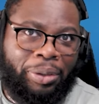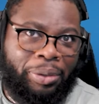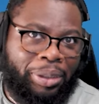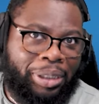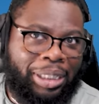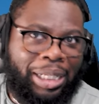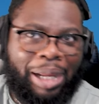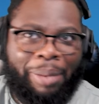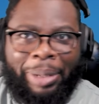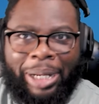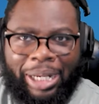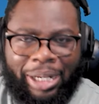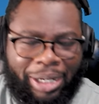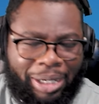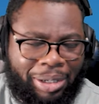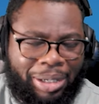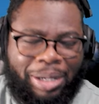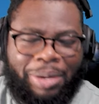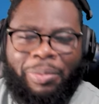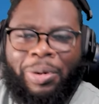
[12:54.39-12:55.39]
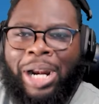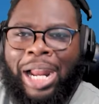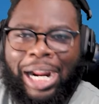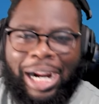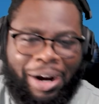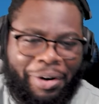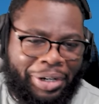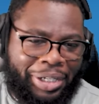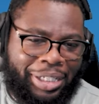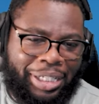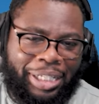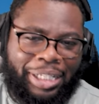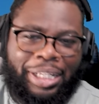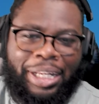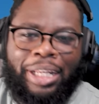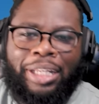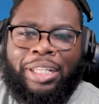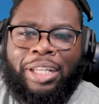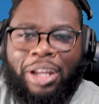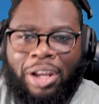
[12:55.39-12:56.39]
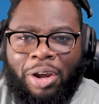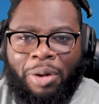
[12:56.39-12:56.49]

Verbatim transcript: Well, I mean, we're not counting C six,